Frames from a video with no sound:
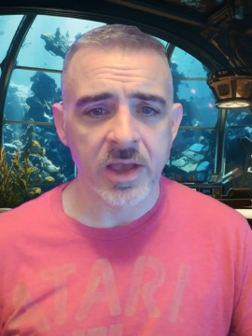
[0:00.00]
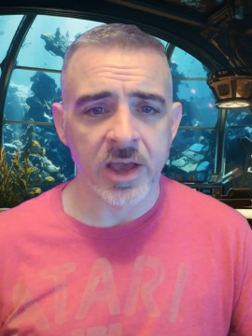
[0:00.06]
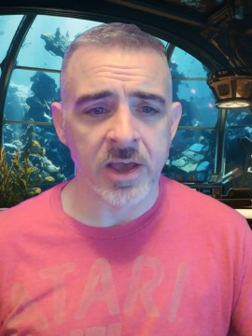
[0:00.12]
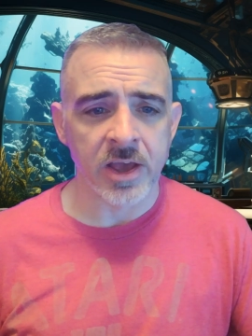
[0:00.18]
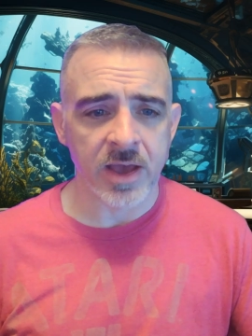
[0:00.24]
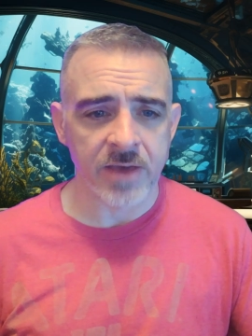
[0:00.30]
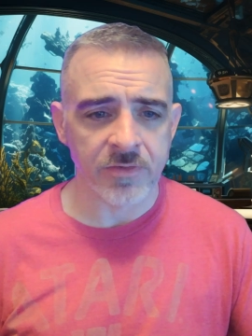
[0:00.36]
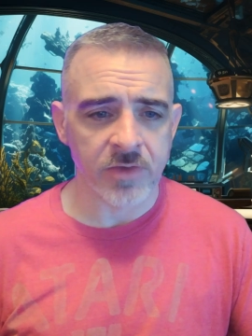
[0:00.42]

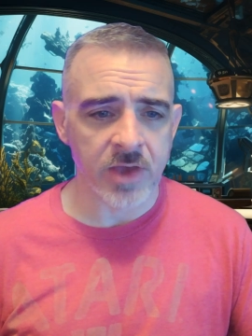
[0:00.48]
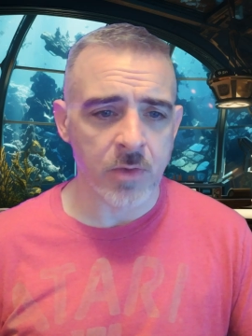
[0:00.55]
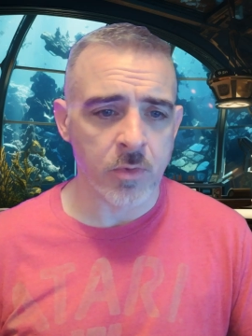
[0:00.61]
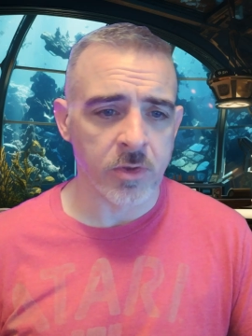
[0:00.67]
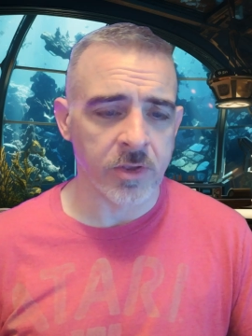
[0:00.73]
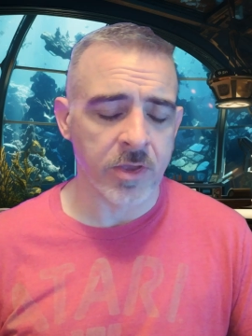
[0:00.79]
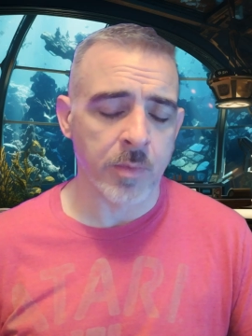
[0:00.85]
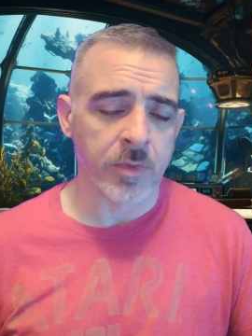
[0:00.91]
I've got
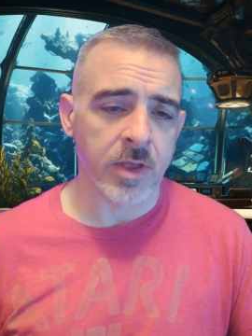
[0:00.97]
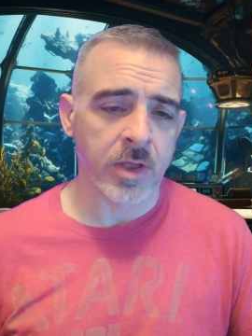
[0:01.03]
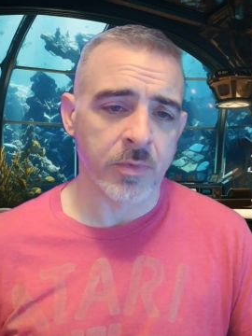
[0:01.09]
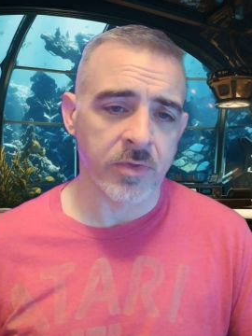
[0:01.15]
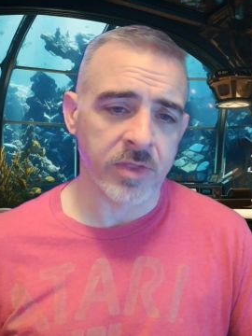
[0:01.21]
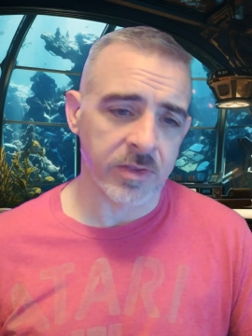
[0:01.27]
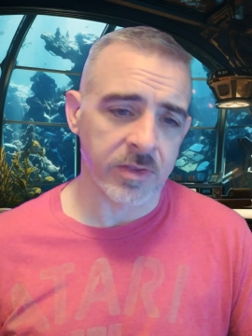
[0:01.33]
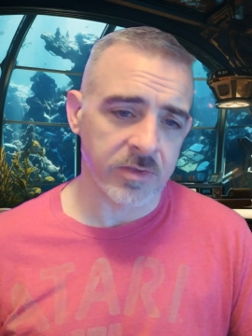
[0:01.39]
one coming
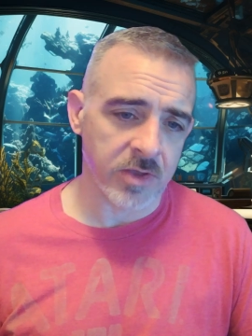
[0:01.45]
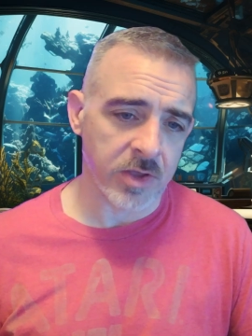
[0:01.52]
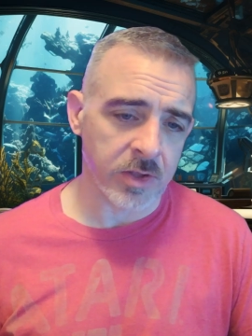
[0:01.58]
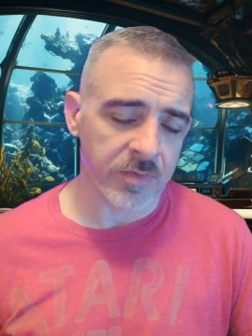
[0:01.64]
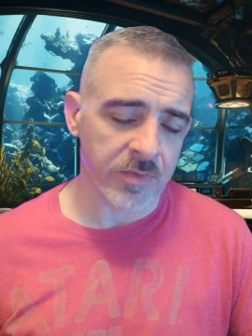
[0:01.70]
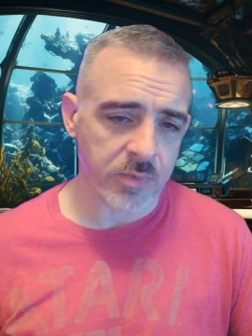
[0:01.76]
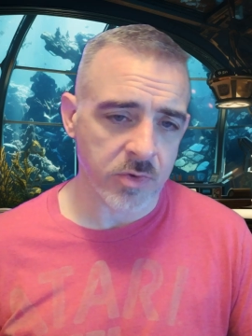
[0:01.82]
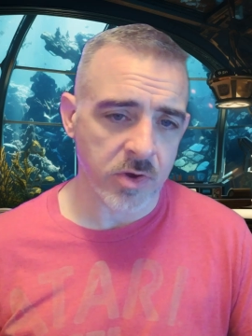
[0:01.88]
up with a
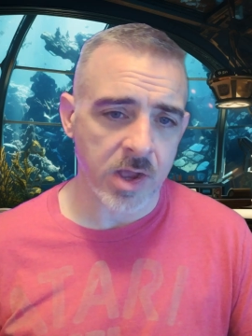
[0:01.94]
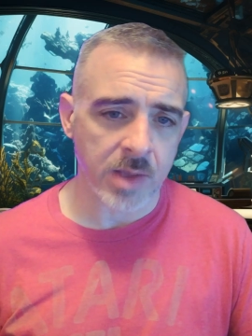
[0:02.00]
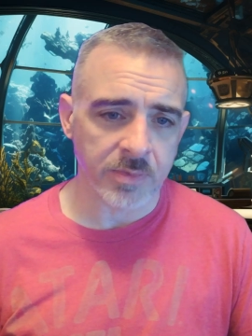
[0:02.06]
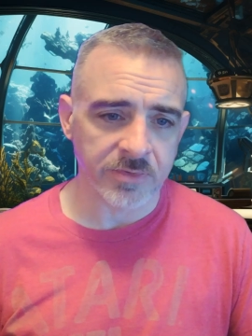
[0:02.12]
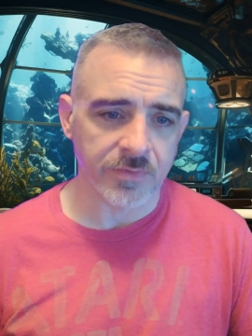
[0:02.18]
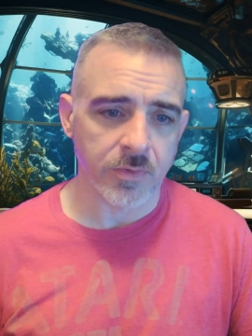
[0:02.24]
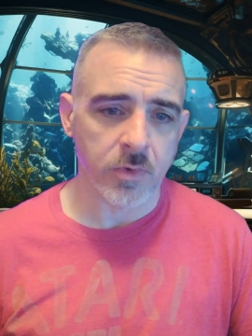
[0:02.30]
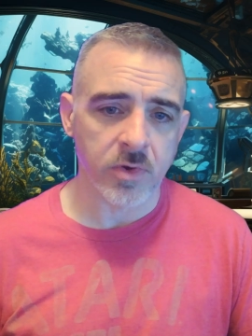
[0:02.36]
ton of
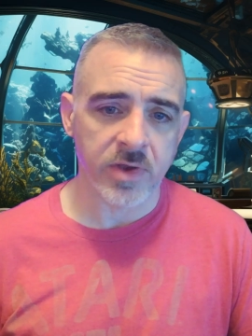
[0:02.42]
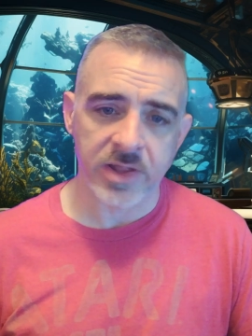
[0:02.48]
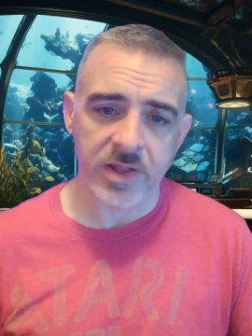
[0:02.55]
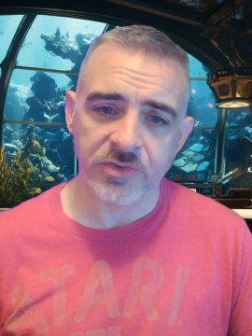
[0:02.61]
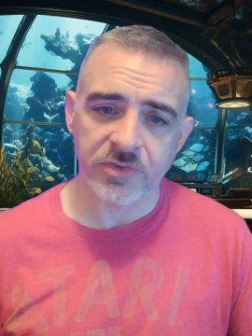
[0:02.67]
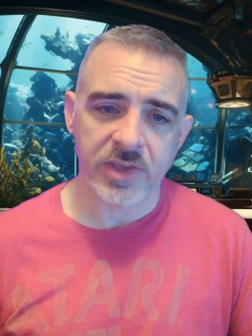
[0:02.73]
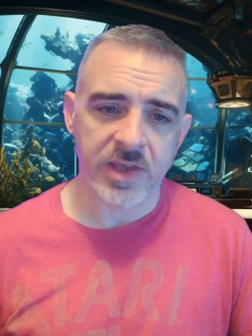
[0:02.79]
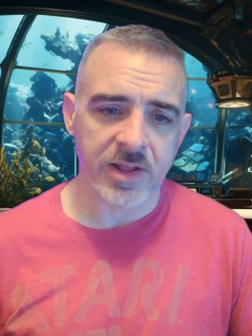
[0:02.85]
prompts for
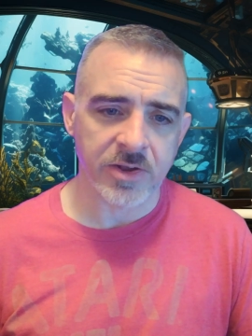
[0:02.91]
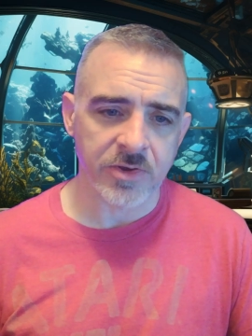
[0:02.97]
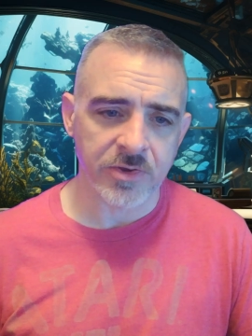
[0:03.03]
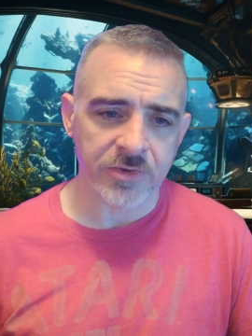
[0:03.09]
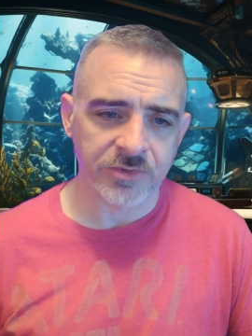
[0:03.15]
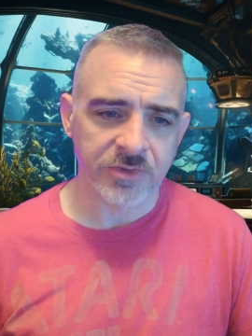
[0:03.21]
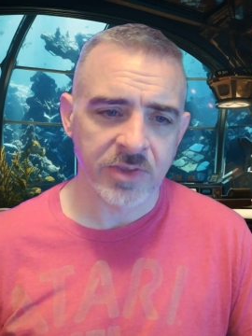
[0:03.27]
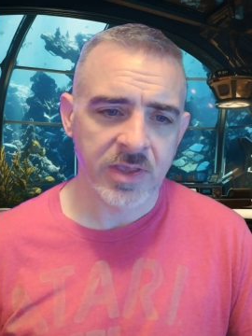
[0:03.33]

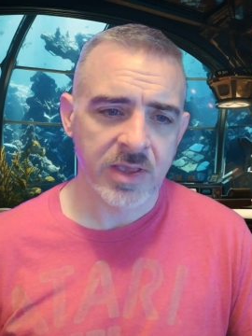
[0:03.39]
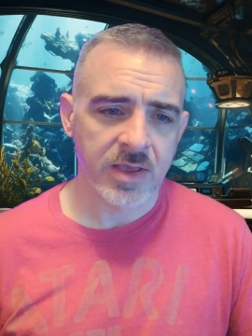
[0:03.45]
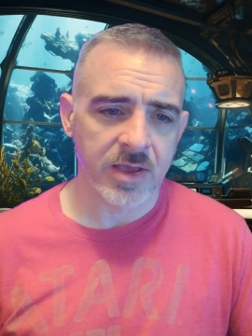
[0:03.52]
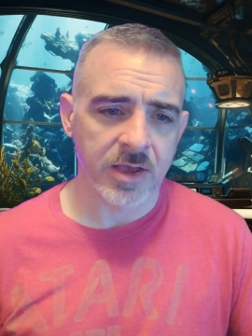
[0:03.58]
educators,